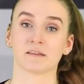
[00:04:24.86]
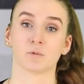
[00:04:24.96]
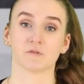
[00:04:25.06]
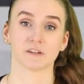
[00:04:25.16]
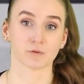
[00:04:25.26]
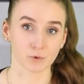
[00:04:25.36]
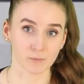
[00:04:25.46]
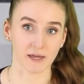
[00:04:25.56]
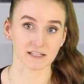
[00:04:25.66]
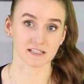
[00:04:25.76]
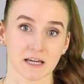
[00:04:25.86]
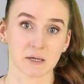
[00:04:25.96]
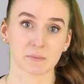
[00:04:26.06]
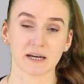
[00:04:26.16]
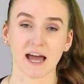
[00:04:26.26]
the movie The Roommate,
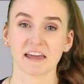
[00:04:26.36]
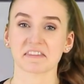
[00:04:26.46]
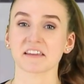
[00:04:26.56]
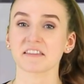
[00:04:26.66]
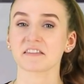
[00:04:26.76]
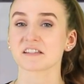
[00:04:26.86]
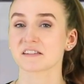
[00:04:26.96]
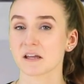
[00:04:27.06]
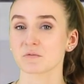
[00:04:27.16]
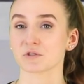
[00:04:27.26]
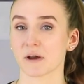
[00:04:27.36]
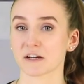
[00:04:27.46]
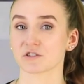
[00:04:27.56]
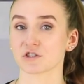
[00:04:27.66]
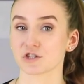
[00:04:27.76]
but I think that the same
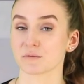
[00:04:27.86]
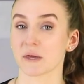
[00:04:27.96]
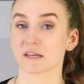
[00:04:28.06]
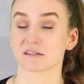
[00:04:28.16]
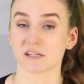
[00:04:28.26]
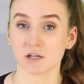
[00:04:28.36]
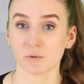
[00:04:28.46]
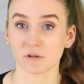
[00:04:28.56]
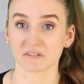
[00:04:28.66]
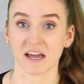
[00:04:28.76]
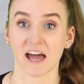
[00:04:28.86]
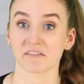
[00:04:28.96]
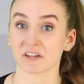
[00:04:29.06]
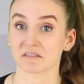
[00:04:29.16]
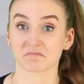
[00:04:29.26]
director should make a sequel and
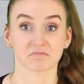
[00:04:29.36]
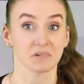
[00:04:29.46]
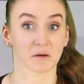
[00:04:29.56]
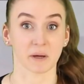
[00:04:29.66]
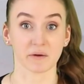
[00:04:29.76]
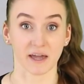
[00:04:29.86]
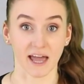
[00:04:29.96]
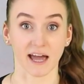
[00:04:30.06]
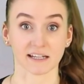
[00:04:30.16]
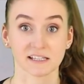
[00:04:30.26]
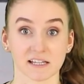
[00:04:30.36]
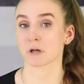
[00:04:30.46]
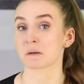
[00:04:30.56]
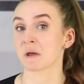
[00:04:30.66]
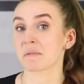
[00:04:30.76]
have it about Kat.
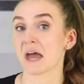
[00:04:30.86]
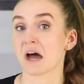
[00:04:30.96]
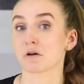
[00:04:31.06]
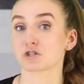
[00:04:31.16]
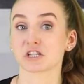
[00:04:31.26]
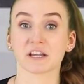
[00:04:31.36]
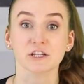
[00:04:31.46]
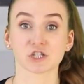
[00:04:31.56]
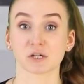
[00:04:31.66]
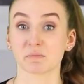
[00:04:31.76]
And maybe how she likes to